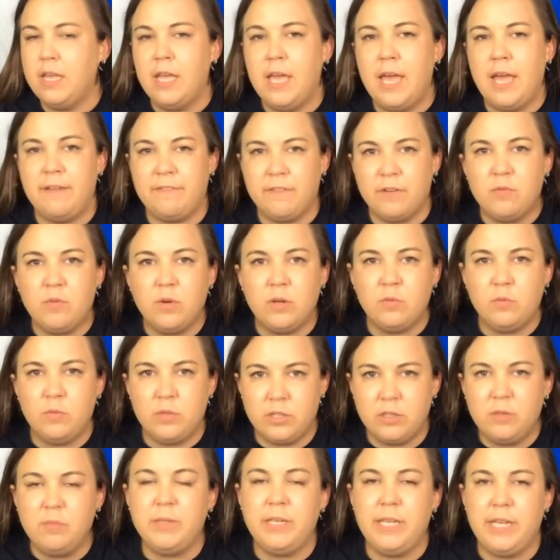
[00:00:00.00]
Everyone
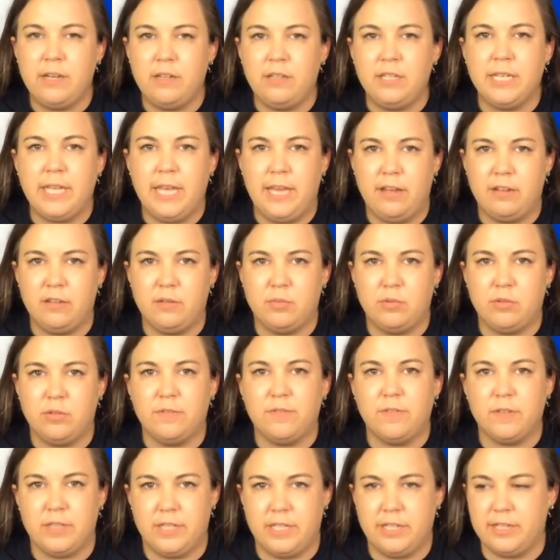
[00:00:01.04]
will be held accountable
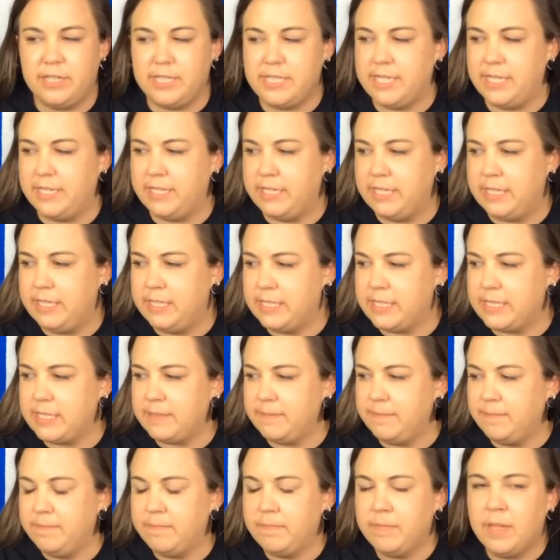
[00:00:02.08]
for their
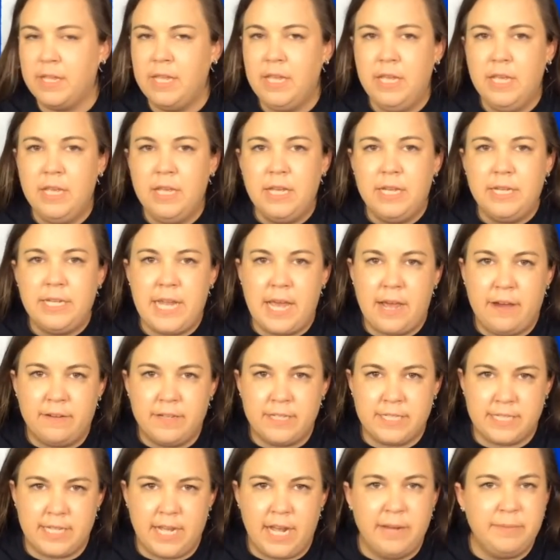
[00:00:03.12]
attendance. Now,
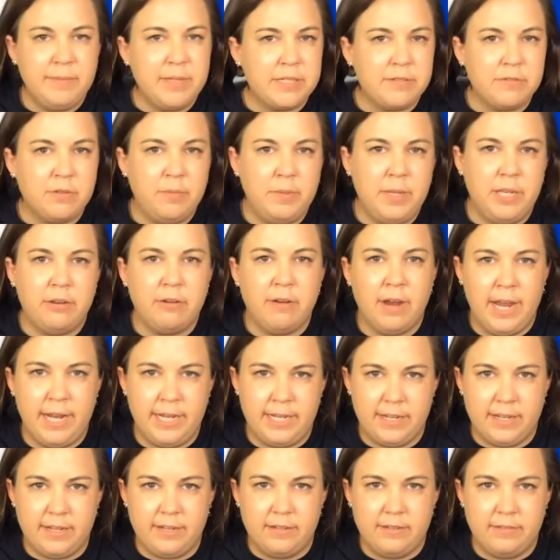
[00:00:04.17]
assignments will be
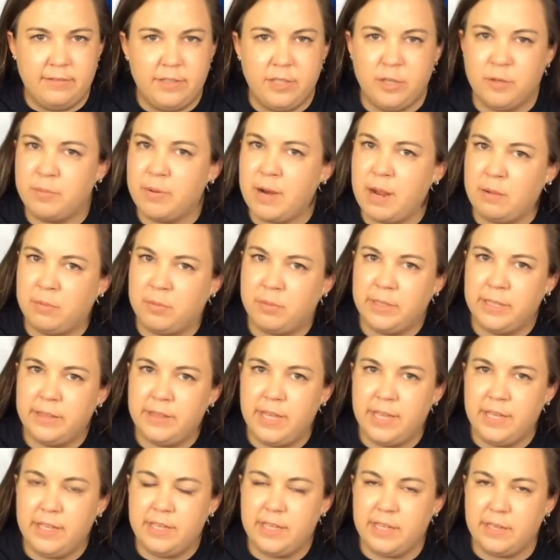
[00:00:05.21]
graded. You're probably
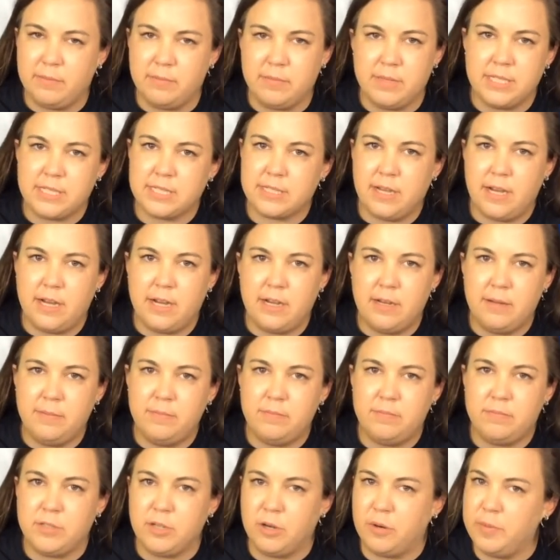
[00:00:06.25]
thinking, Ms. Cobb,
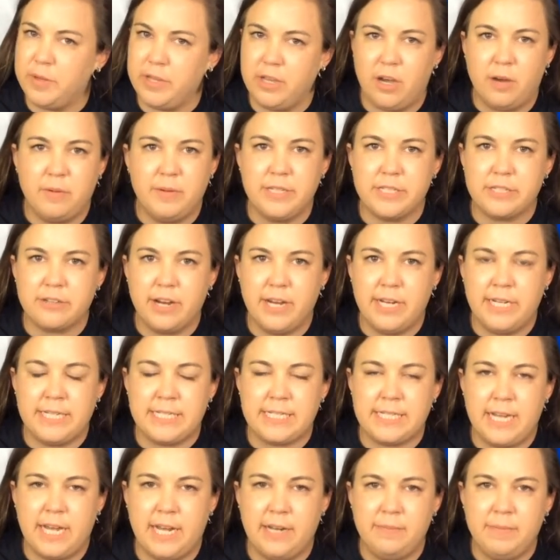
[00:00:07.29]
don't we always grade
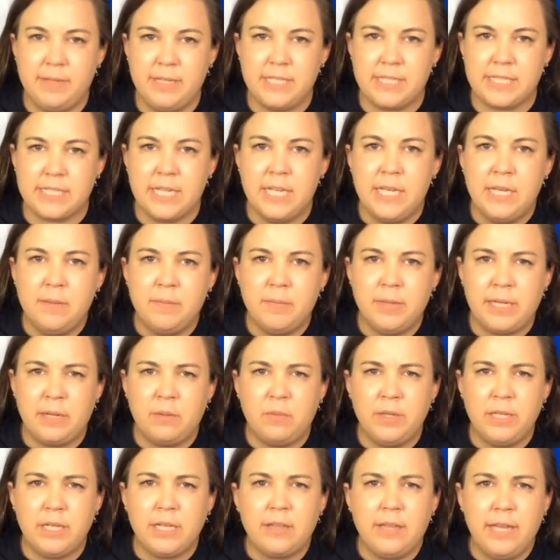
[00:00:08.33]
assignments? But I
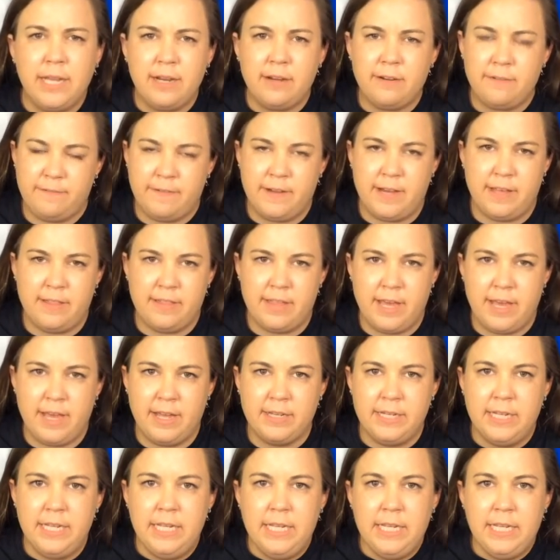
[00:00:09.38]
want to clarify
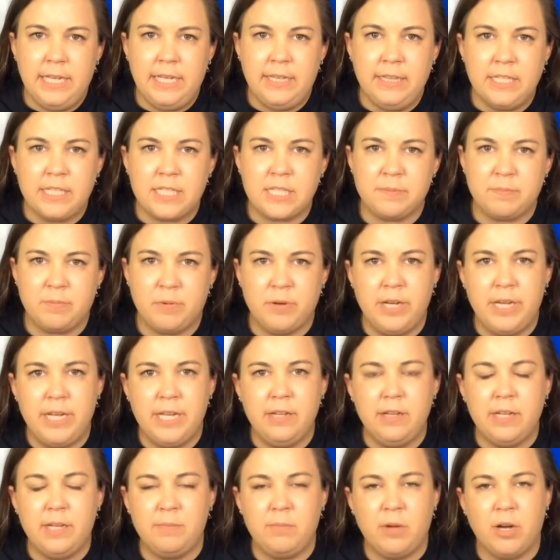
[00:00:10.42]
that. In the
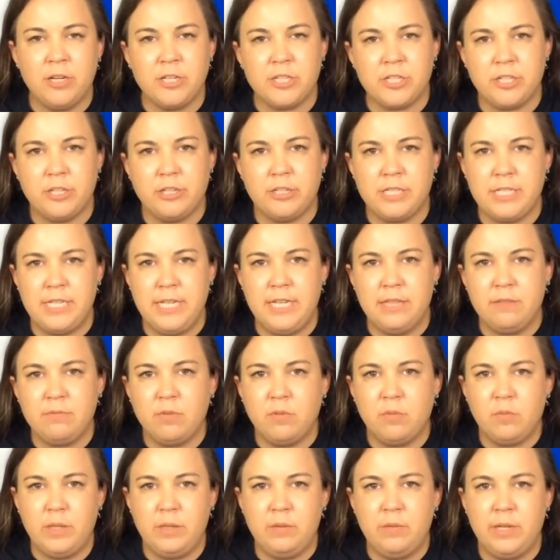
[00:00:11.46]
spring, in March 13th,
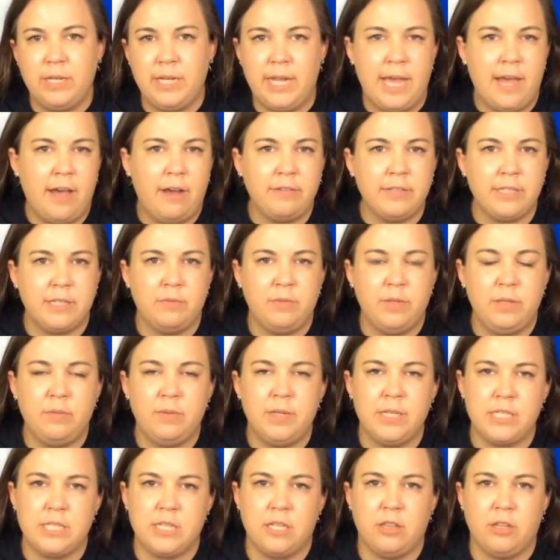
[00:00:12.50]
when we went out and we
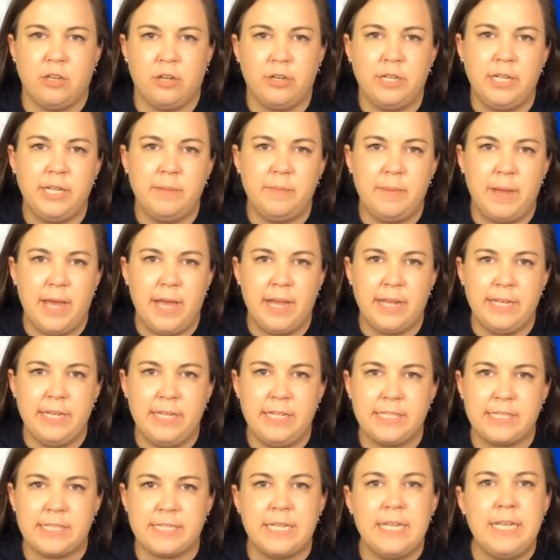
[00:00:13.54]
went to learning
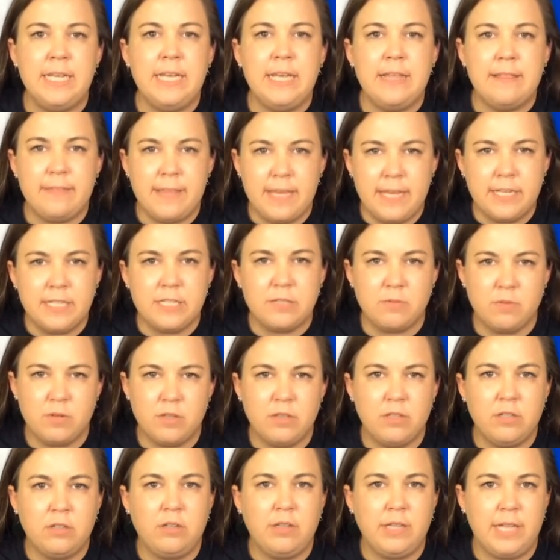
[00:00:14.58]
packets, things were a
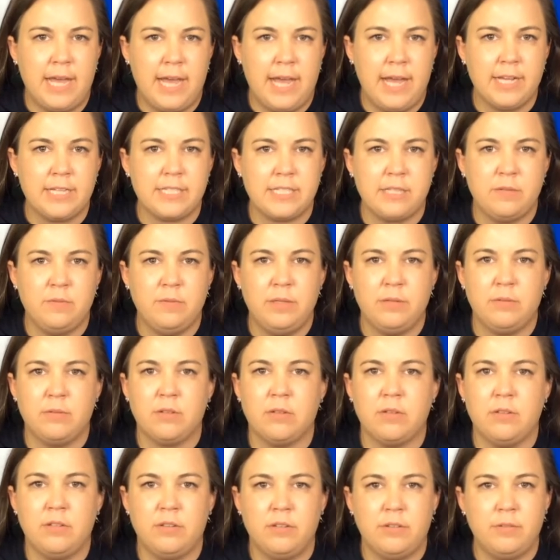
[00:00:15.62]
little lax and we were
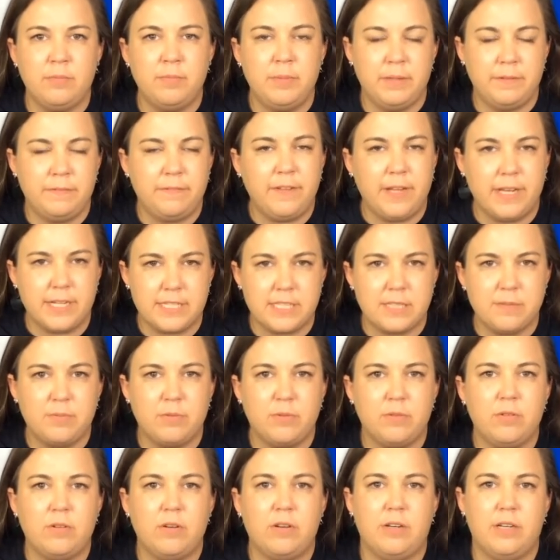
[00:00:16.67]
a little bit
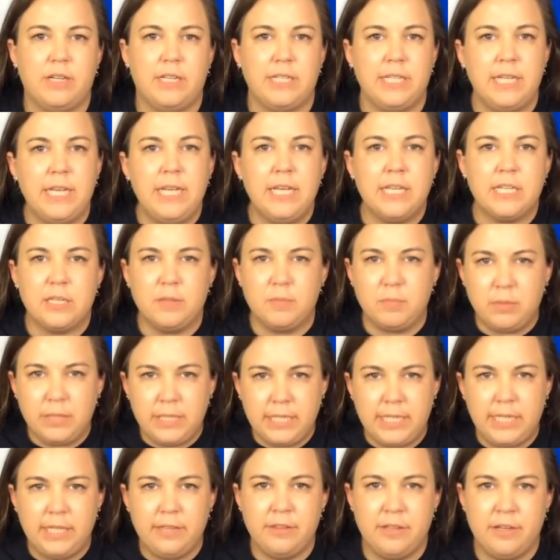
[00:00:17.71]
flexible on
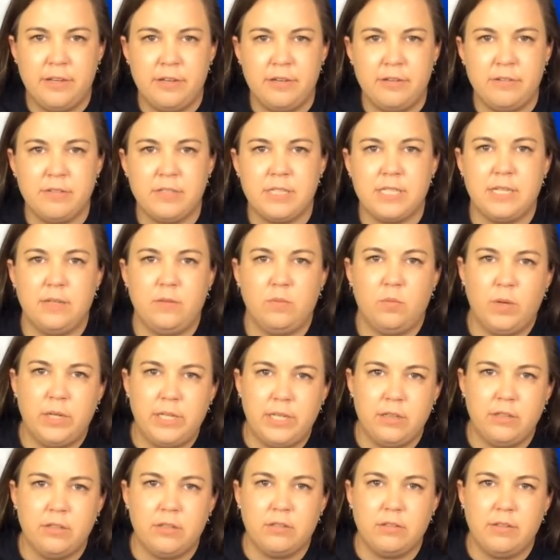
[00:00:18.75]
completing those and what
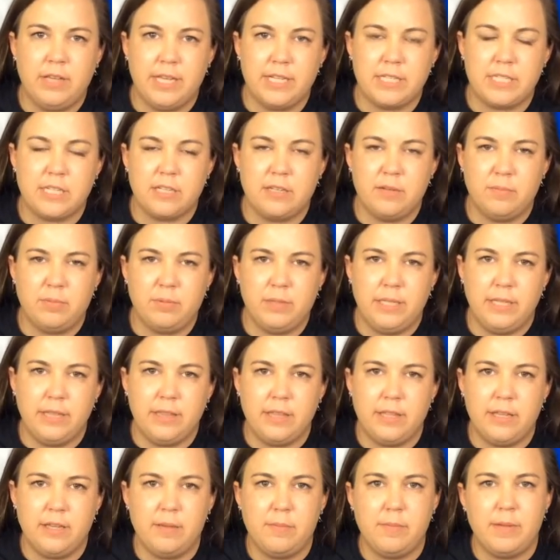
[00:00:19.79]
it looked like to complete
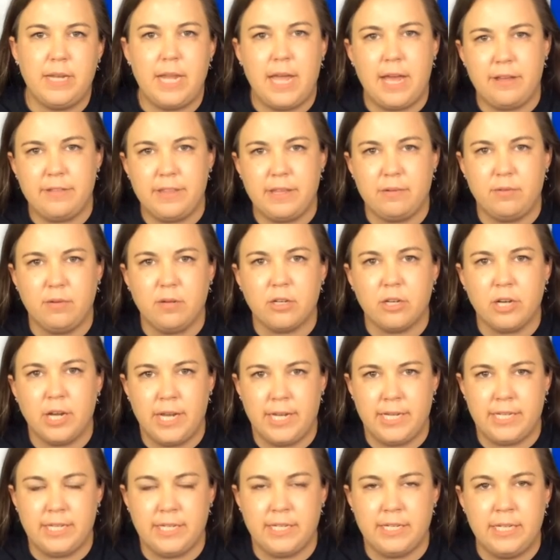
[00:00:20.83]
them and how they were
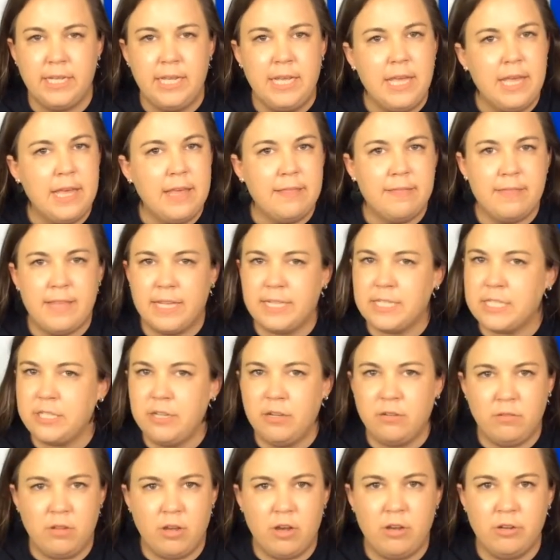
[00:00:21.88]
graded. That's
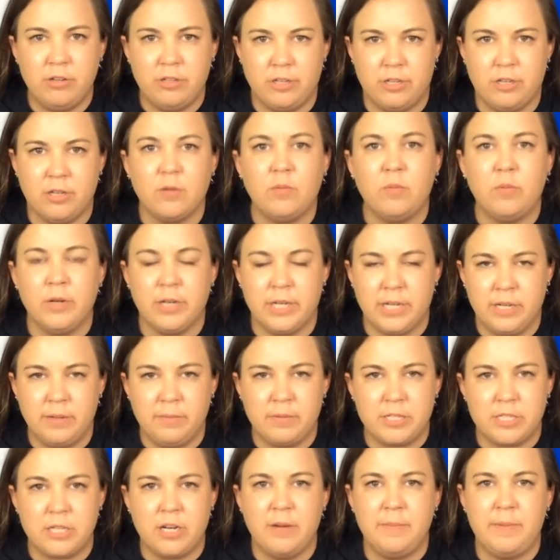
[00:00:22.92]
no longer. We're going
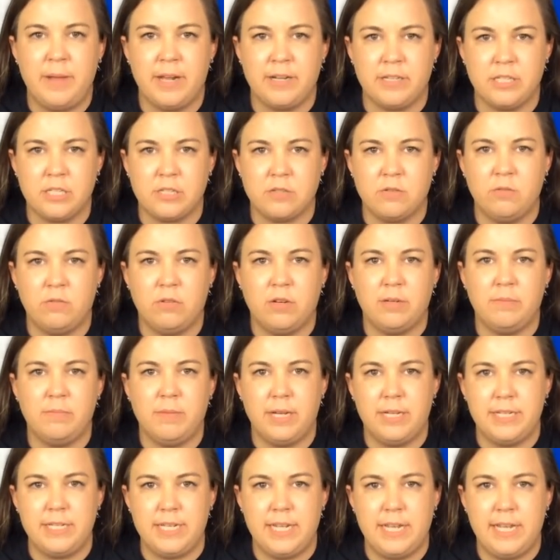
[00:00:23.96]
to start back to school on
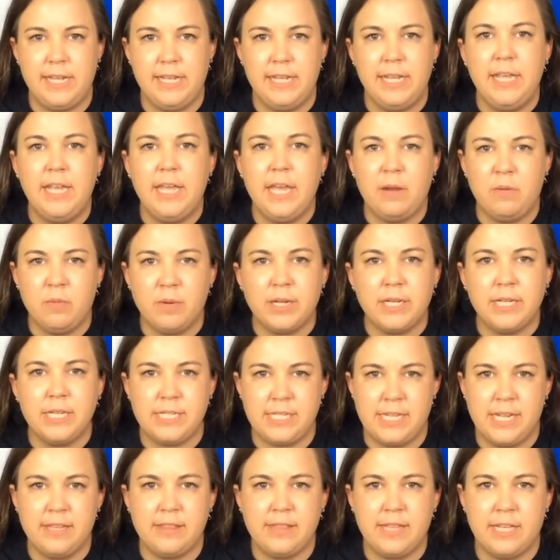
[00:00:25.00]
Monday, and we're going
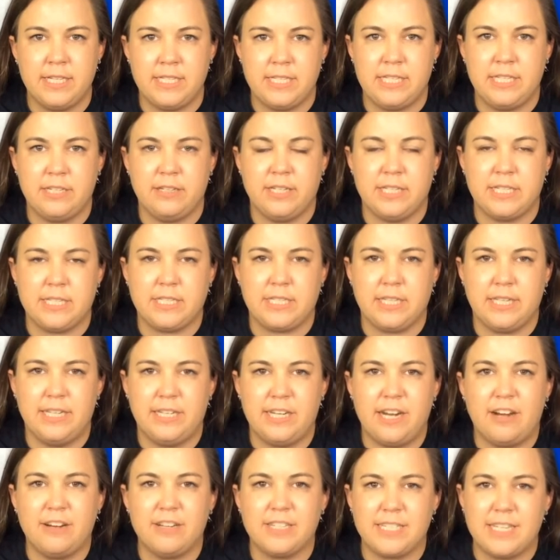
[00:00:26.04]
to take that seriously,
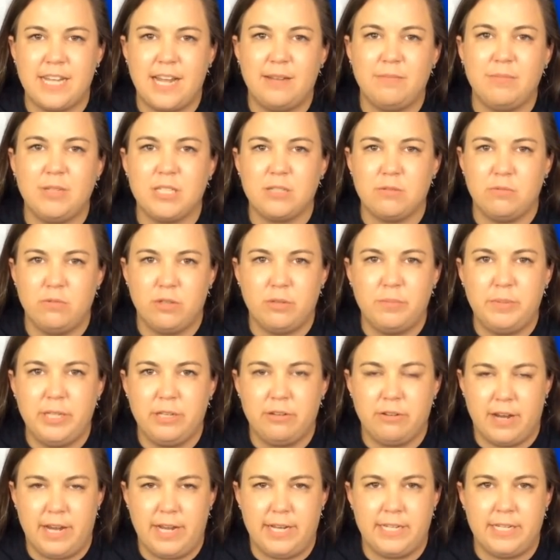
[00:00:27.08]
and our assignments will be
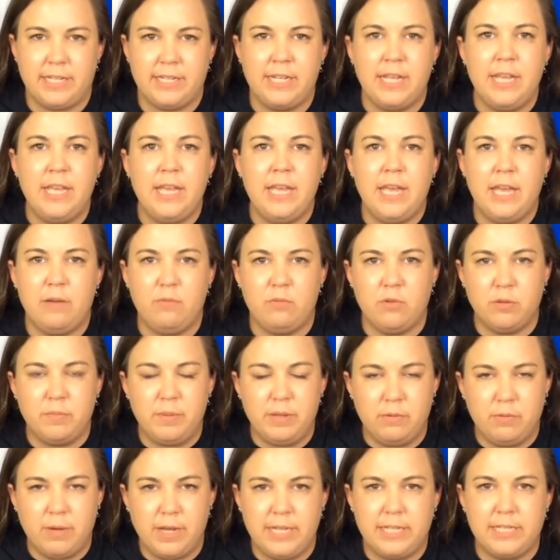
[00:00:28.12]
graded and will be
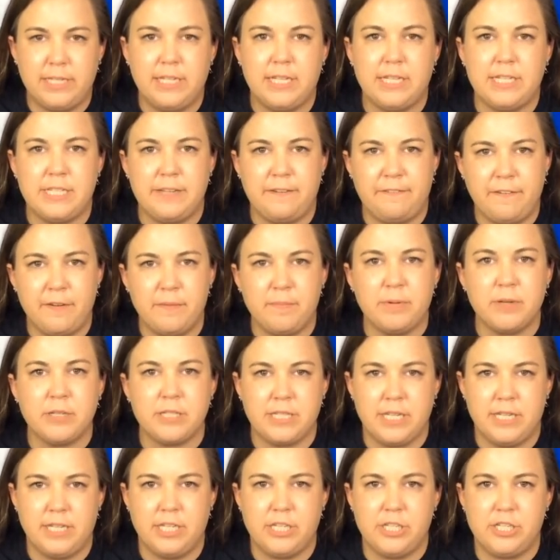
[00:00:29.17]
weighted at different
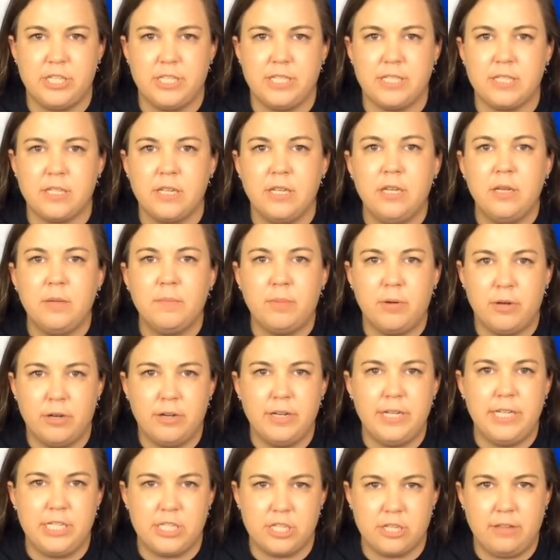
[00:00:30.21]
percentages per
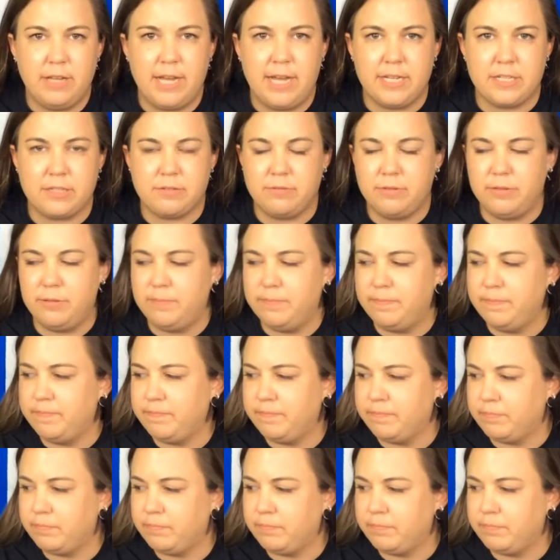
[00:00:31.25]
each classroom.